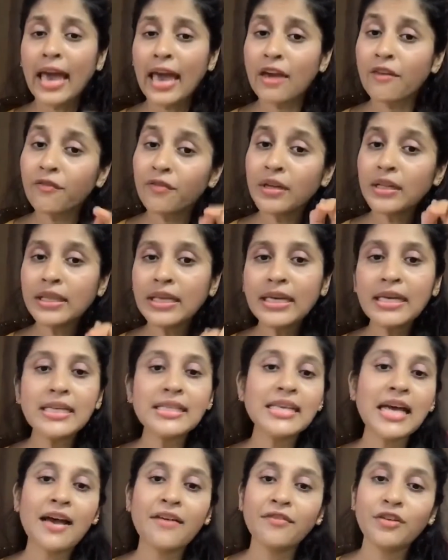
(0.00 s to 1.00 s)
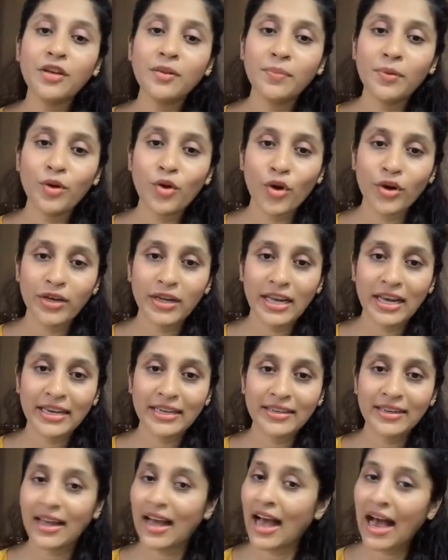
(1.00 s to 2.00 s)
Everything is available
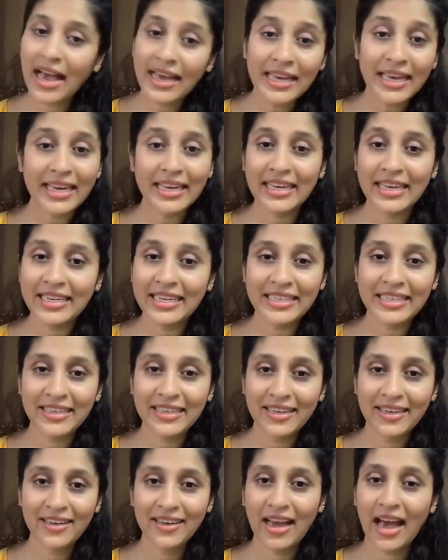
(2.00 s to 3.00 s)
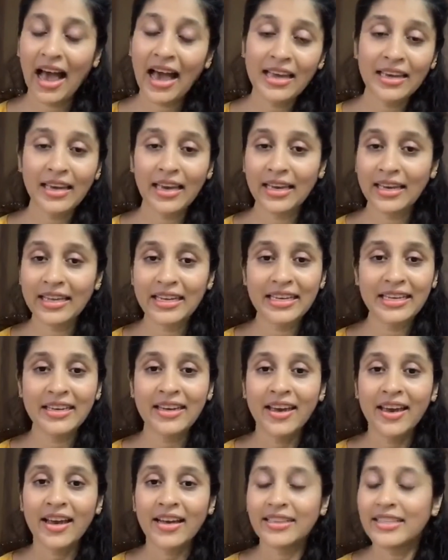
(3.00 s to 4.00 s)
online. I agree. I agree.
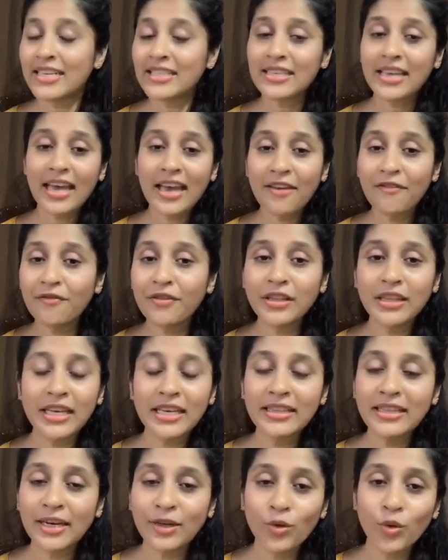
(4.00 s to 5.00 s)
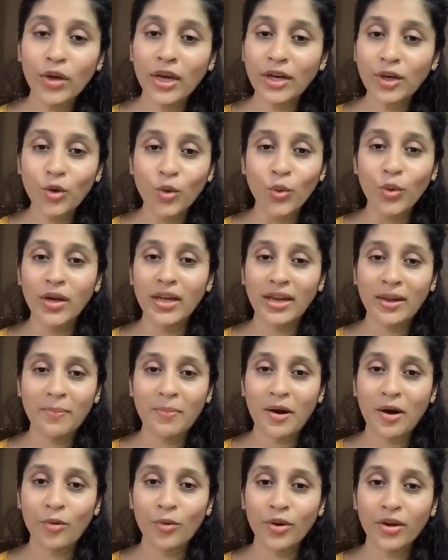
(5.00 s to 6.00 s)
There's everything that you can Google
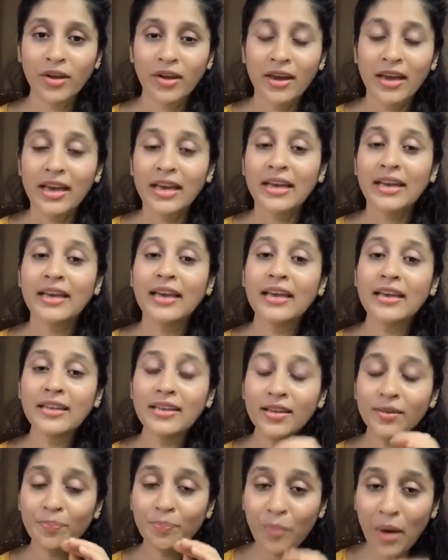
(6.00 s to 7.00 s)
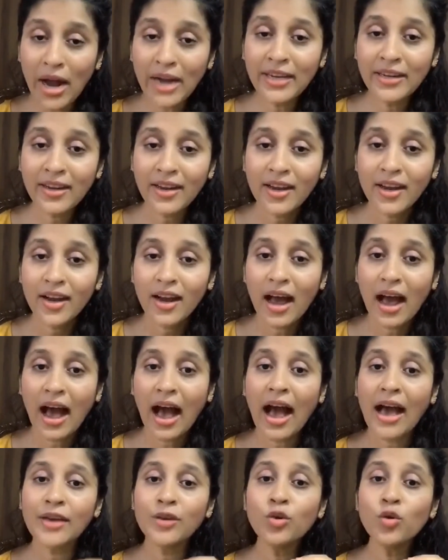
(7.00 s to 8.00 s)
about. But
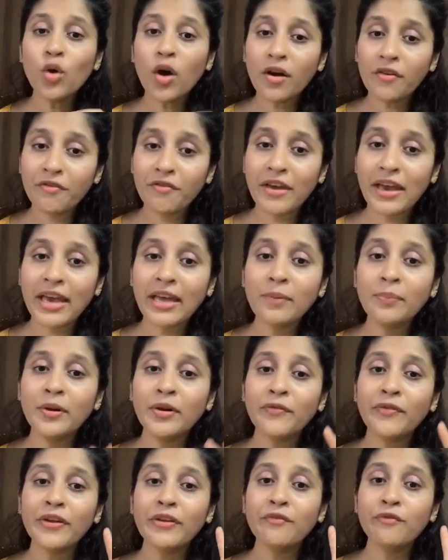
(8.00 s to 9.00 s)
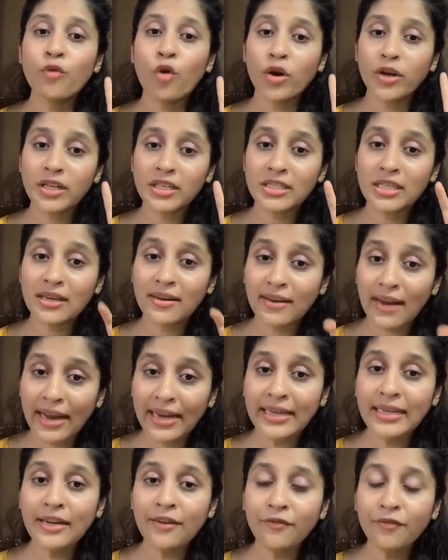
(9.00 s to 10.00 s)
are you aware between what is the
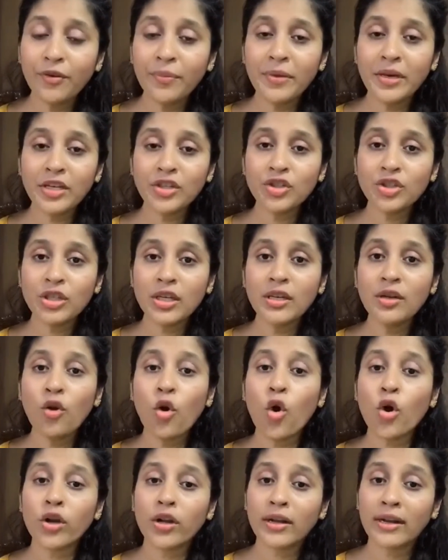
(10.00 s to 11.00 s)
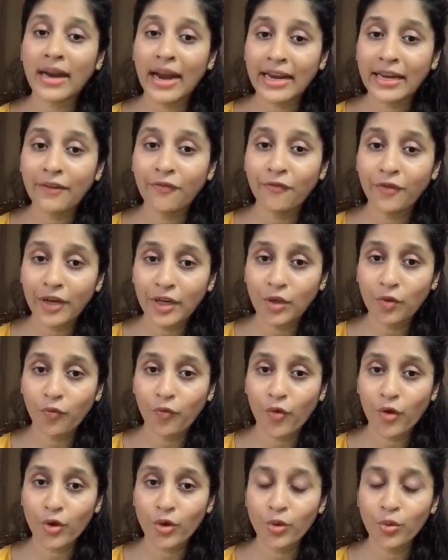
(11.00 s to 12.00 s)
right information or a right fit
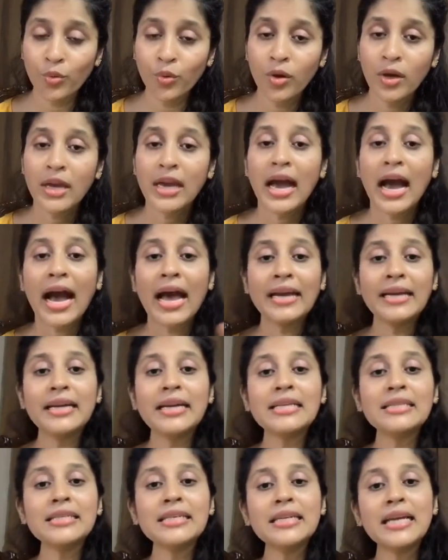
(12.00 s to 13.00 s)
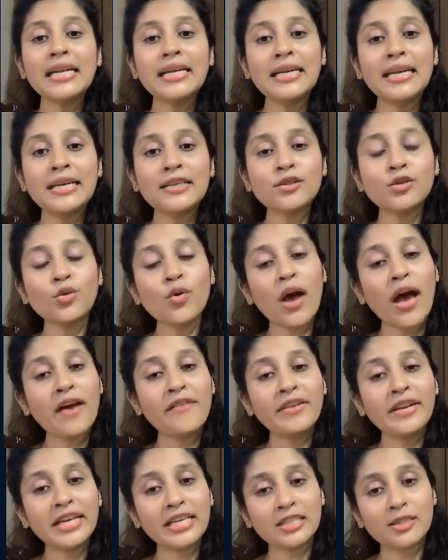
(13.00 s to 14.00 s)
for you unless and unless you
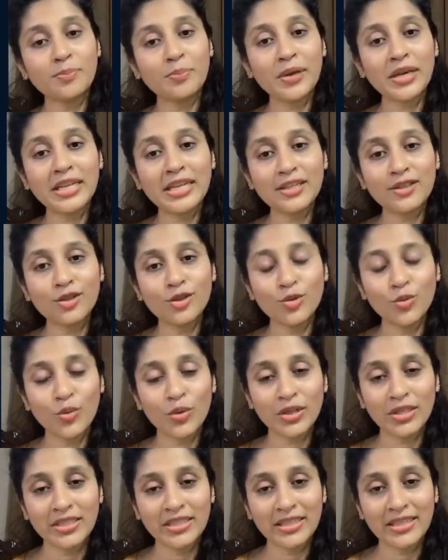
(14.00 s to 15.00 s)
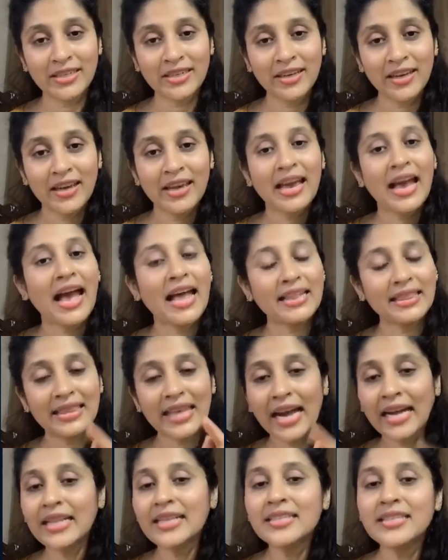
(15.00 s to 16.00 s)
have an experience towards it? And
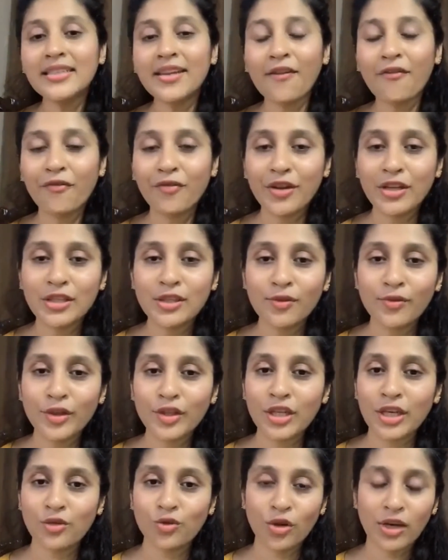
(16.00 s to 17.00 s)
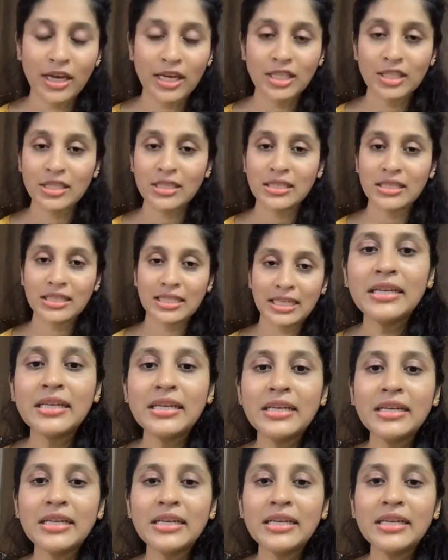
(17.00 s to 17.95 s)
that is the difference which education street